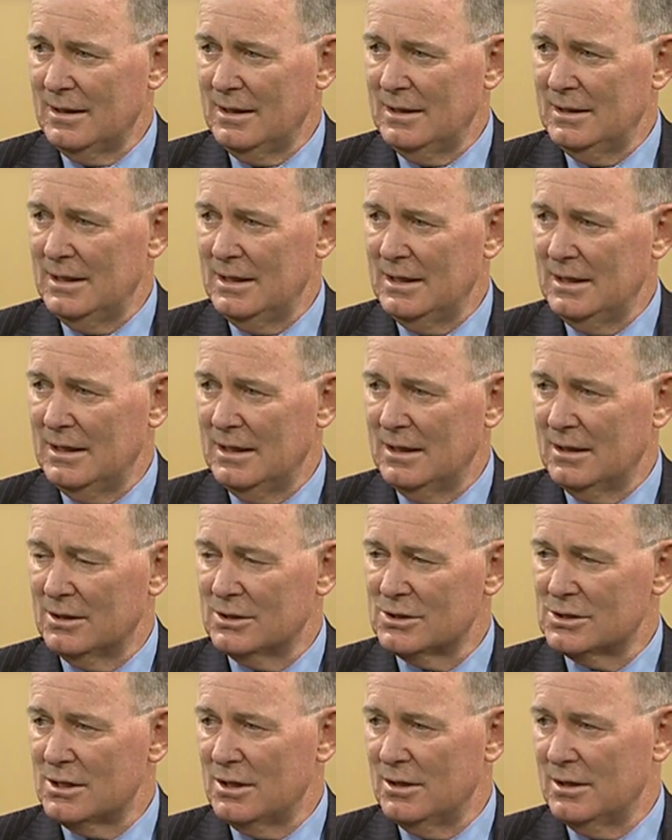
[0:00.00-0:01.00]
and then it'll
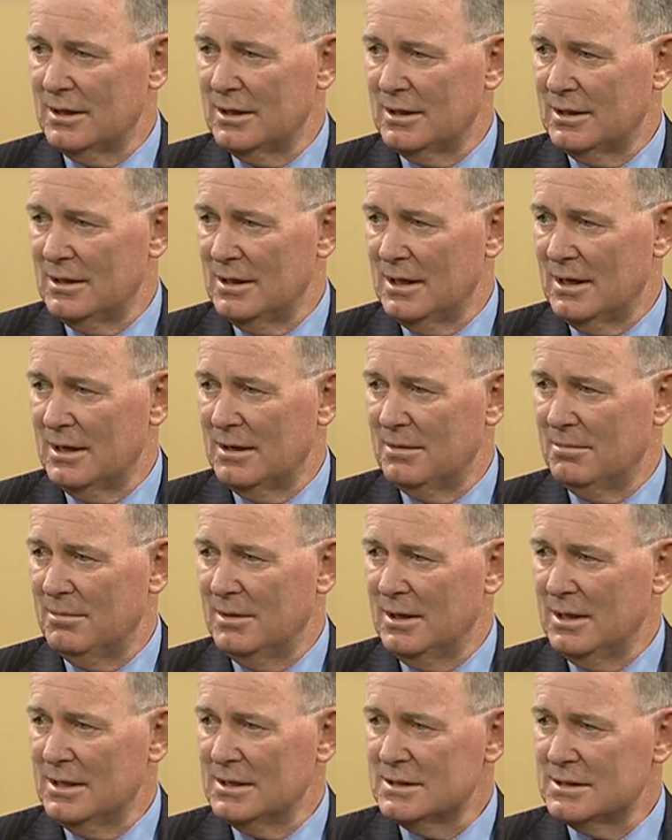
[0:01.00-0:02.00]
slowly
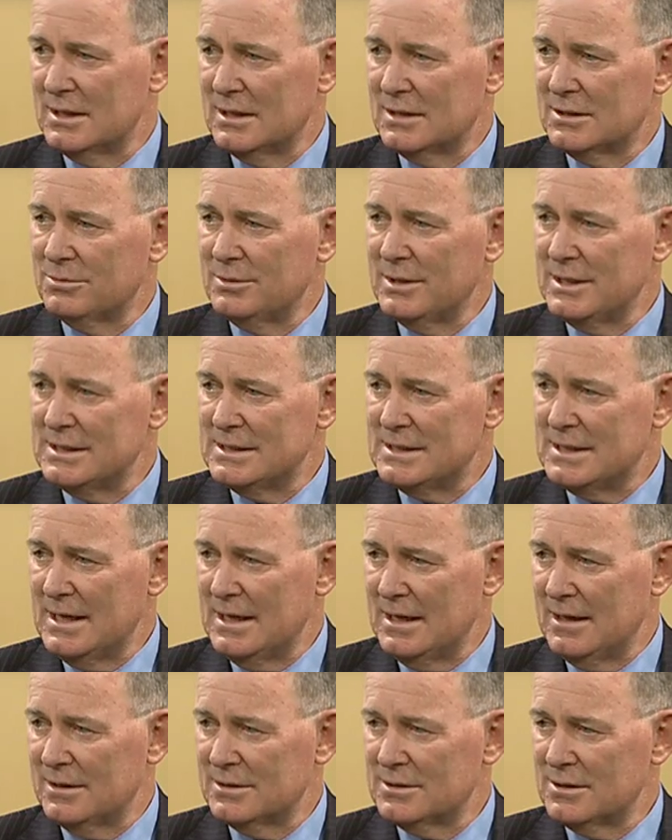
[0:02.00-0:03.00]
start to ease down.